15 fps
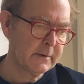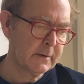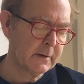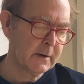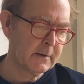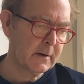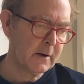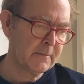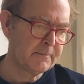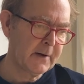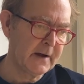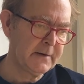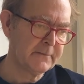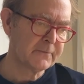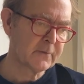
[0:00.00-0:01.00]
I
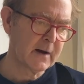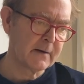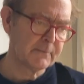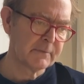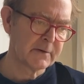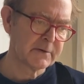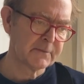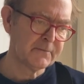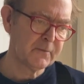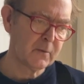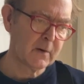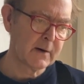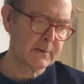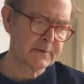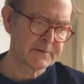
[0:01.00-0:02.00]
paint for an average of 4
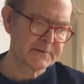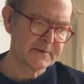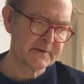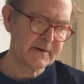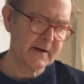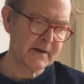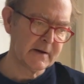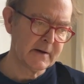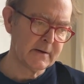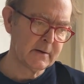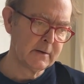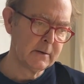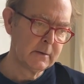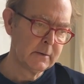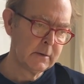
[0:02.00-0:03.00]
hours a day,
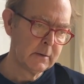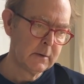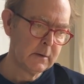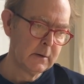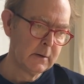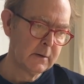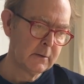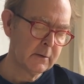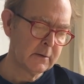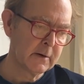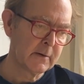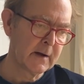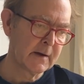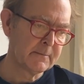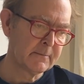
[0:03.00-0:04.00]
although
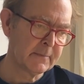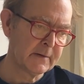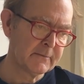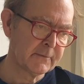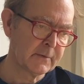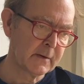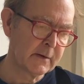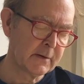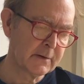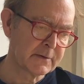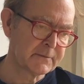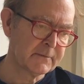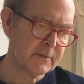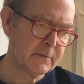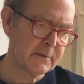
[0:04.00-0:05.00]
I haven't been for the last
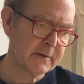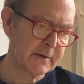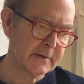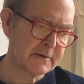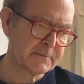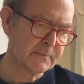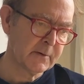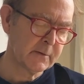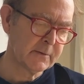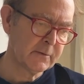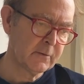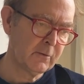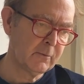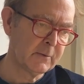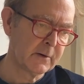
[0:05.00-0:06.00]
few days, but
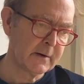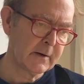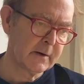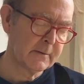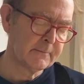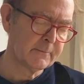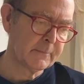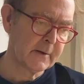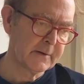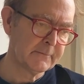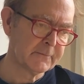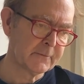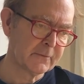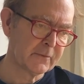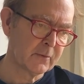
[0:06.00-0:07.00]
normally I paint
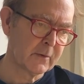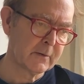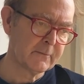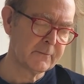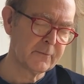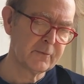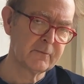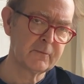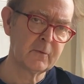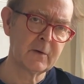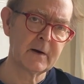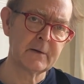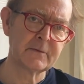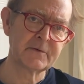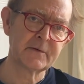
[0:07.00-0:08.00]
for 4
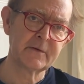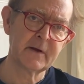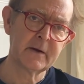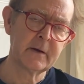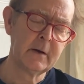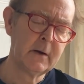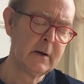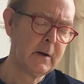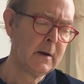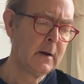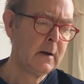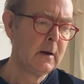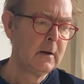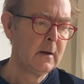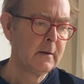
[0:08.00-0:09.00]
hours a day.
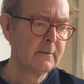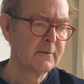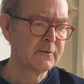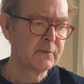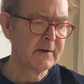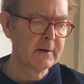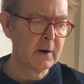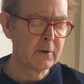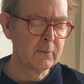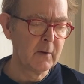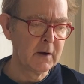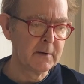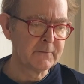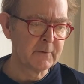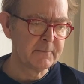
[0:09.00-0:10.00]
Because when I
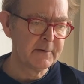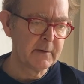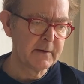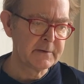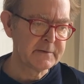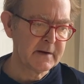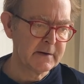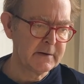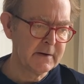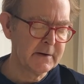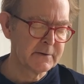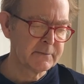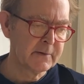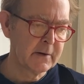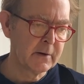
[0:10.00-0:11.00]
arrived, I've been there 10 years,
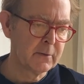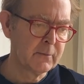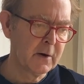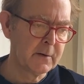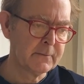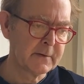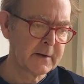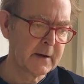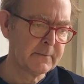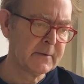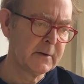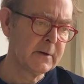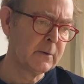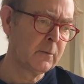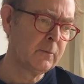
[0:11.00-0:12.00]
when I arrived they gave me a
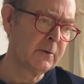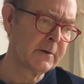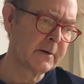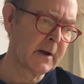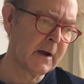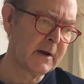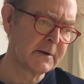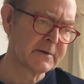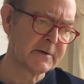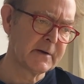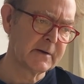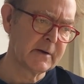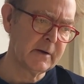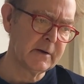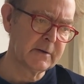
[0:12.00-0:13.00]
little wooden hut in the
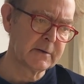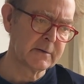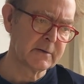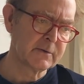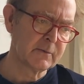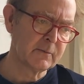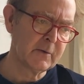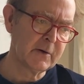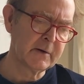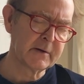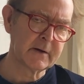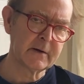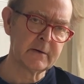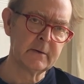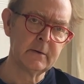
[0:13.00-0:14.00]
garden to work
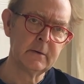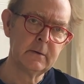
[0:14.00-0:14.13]
in.